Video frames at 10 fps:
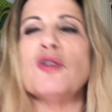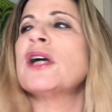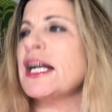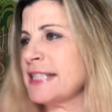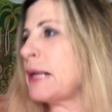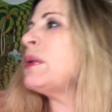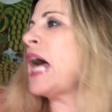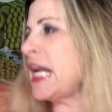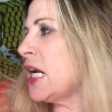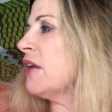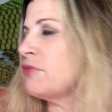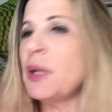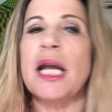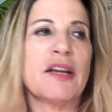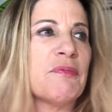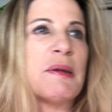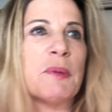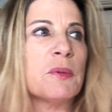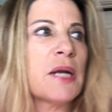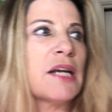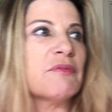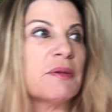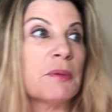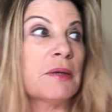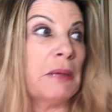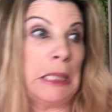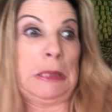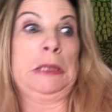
And the guy's like, we got enough people. I'm like,